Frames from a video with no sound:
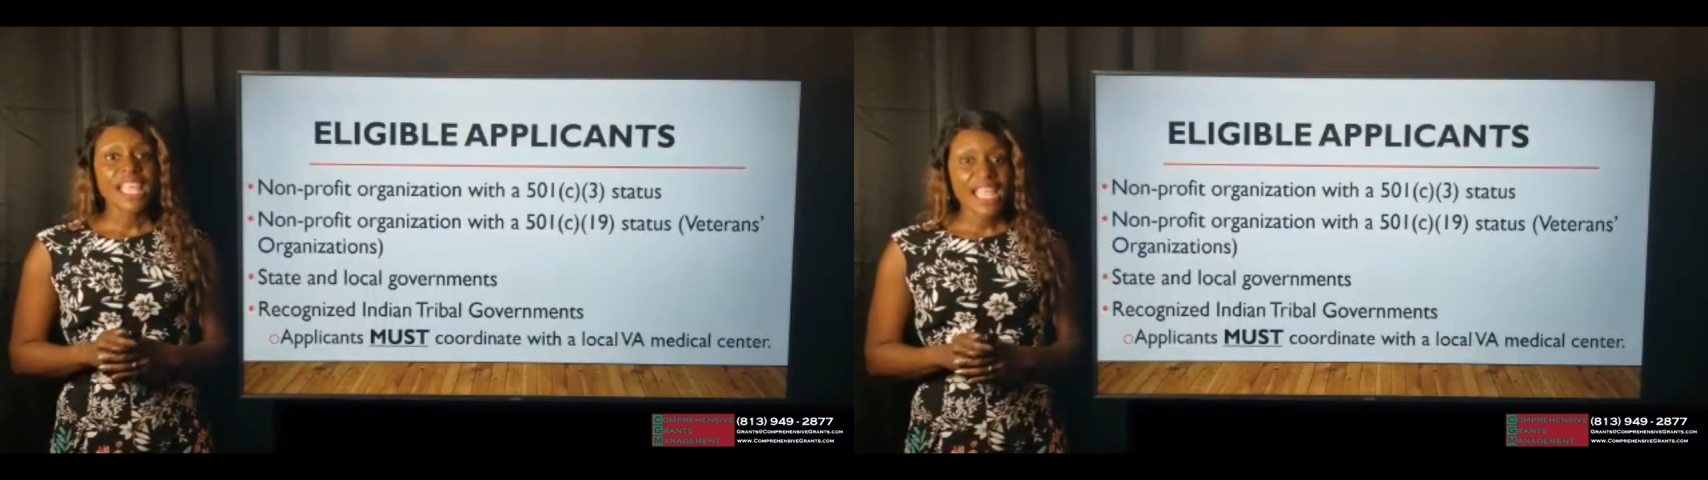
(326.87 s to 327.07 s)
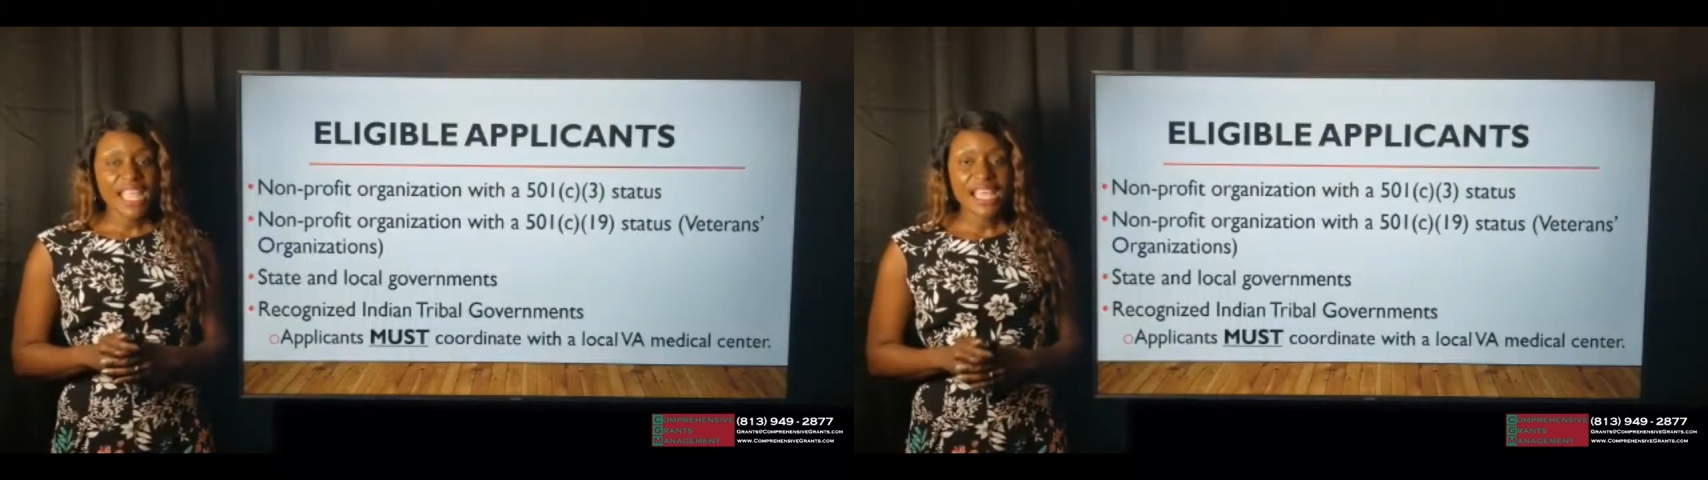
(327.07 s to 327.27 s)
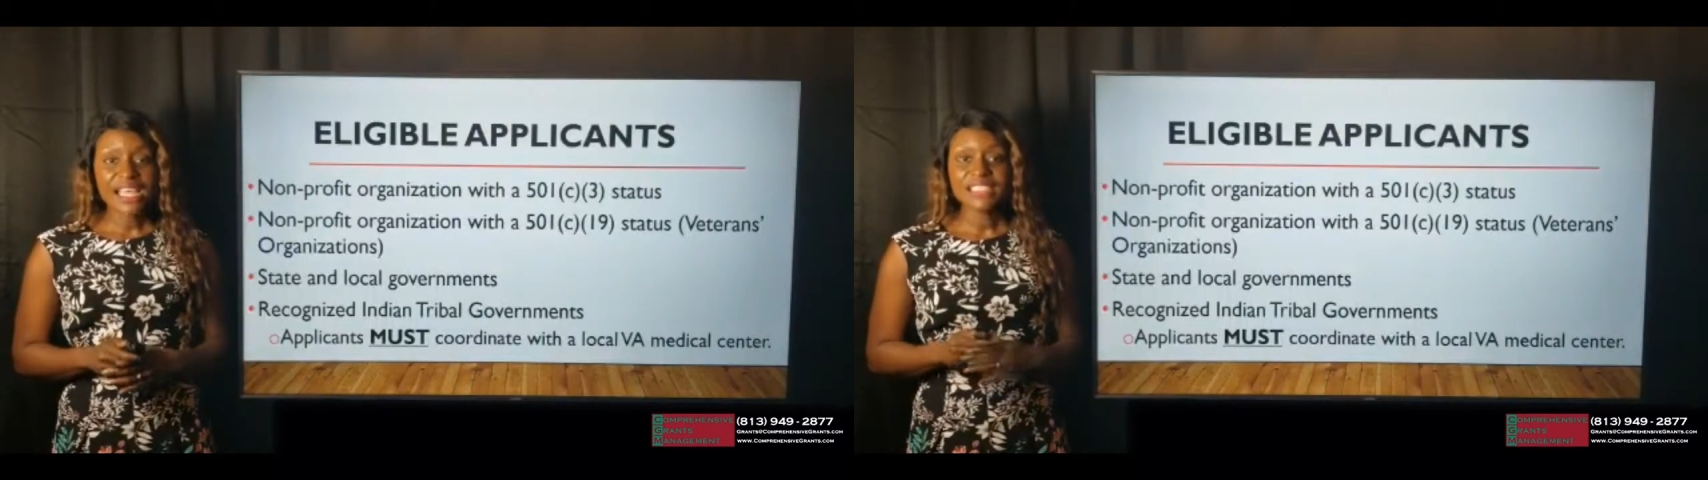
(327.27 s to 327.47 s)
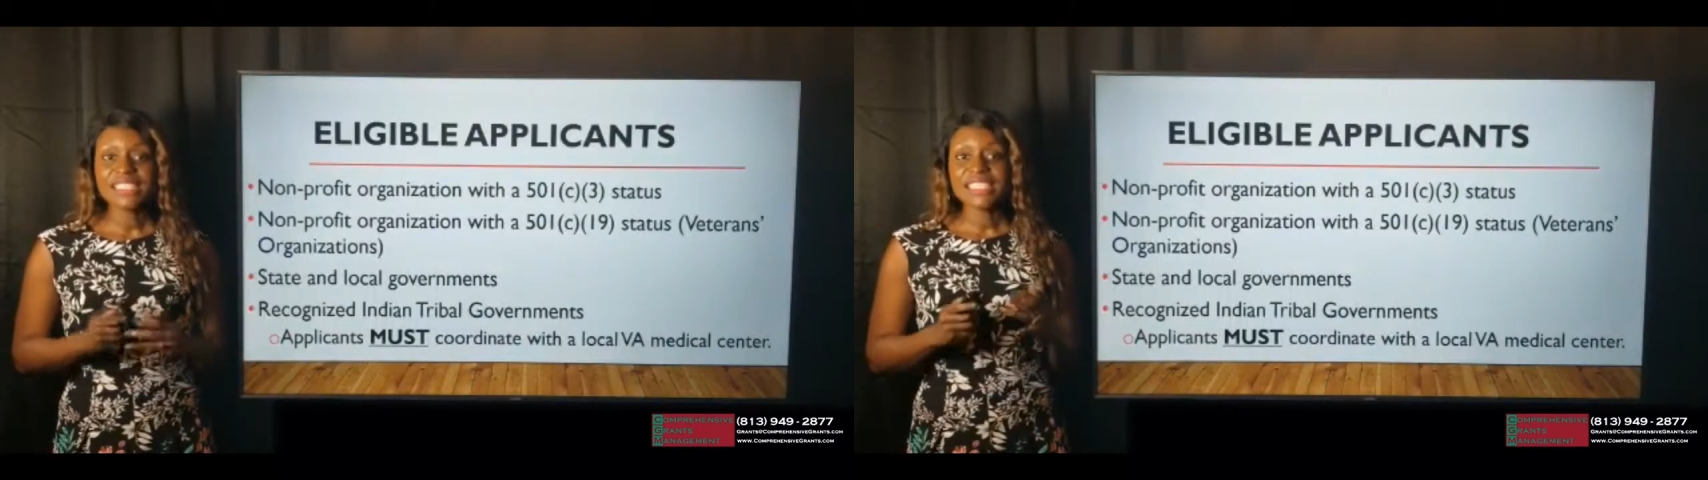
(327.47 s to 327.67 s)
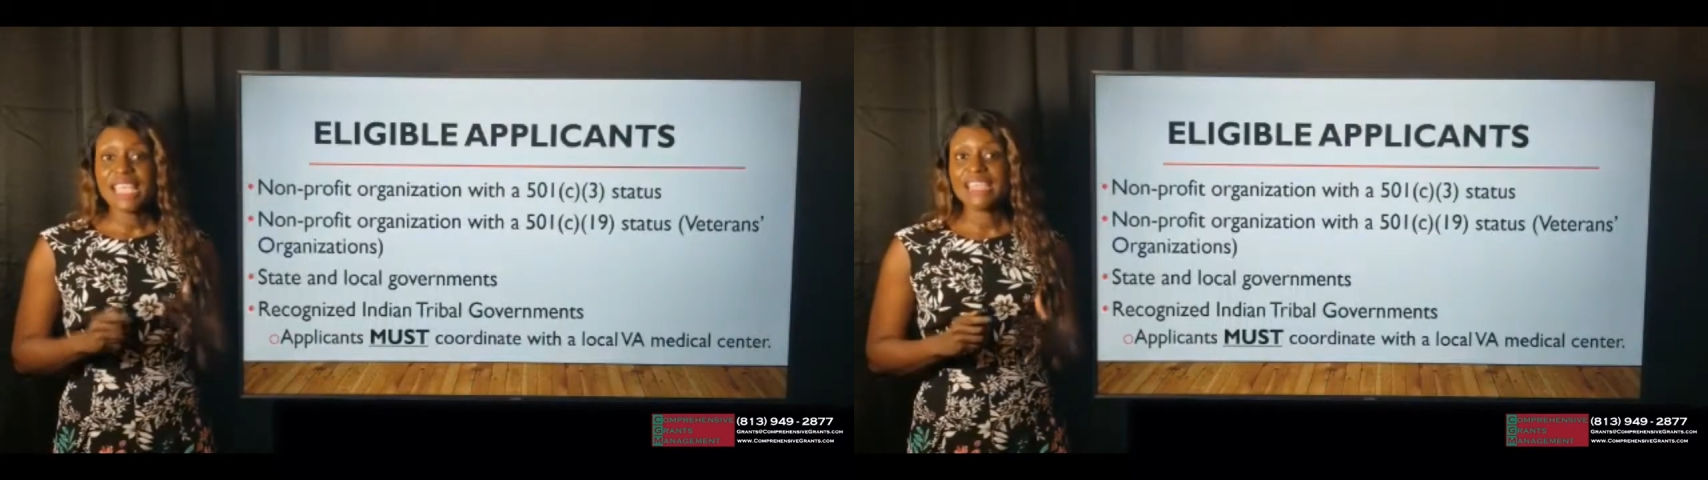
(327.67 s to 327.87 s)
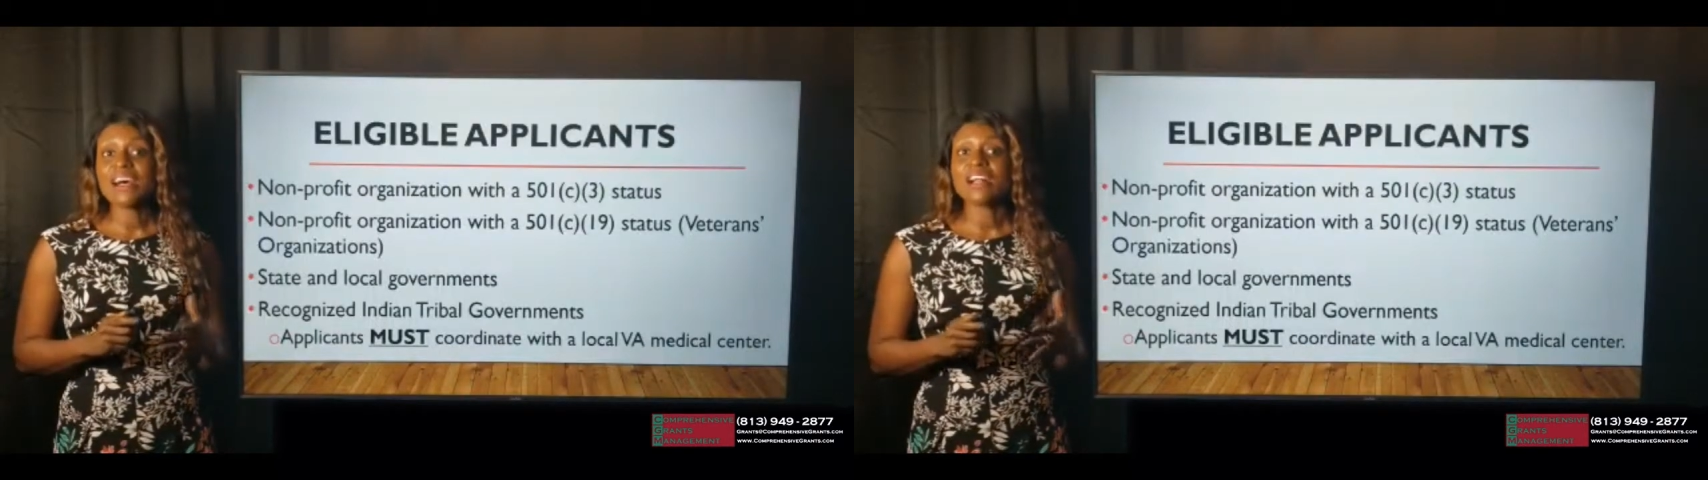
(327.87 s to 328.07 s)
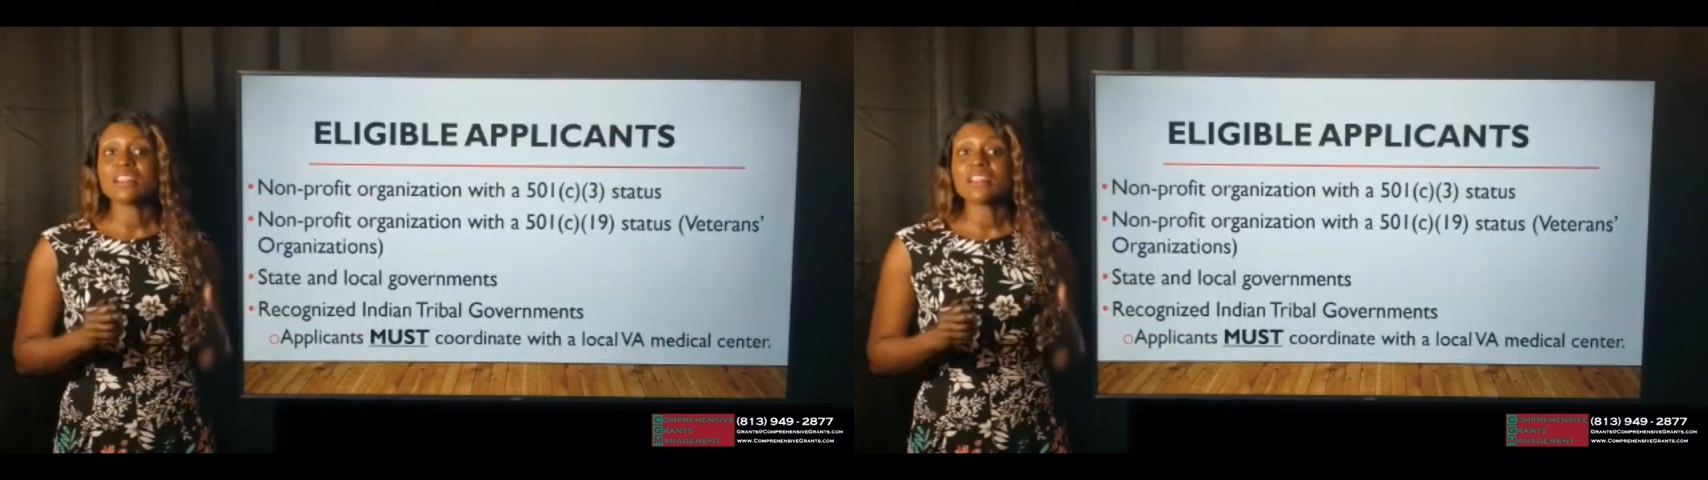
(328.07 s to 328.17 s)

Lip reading: and get a